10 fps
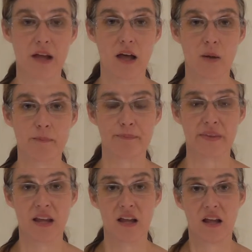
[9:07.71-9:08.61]
Um,
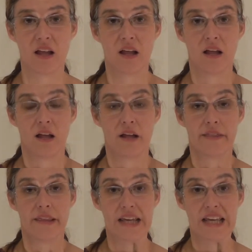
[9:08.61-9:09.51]

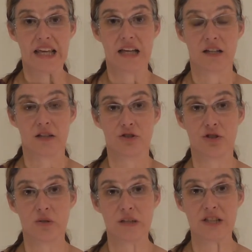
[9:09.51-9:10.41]
the
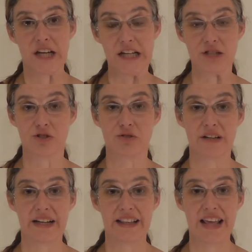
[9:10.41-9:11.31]
Jewish
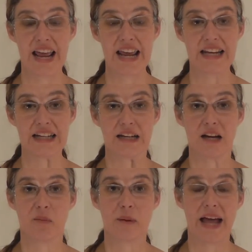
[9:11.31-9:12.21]
history, they ended
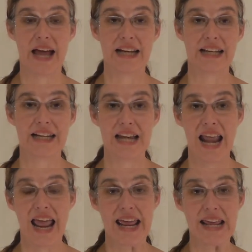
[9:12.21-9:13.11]
up adding
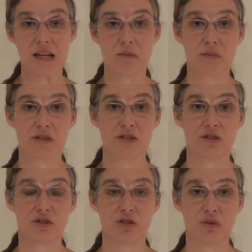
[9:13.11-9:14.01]
names
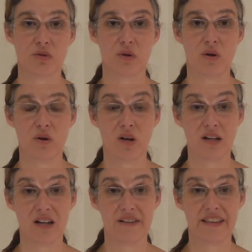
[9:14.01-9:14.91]
to a
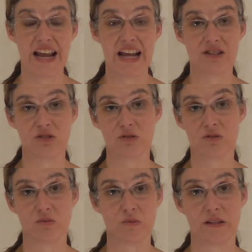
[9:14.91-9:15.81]
lot of the angels
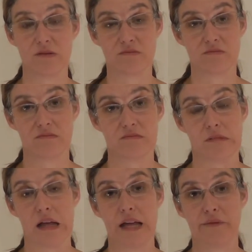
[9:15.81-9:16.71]
because we don't
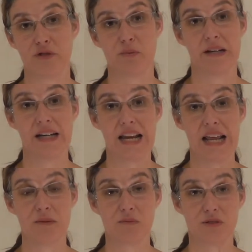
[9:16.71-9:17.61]
have so many
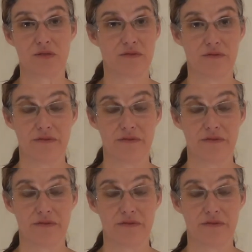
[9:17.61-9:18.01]
names of,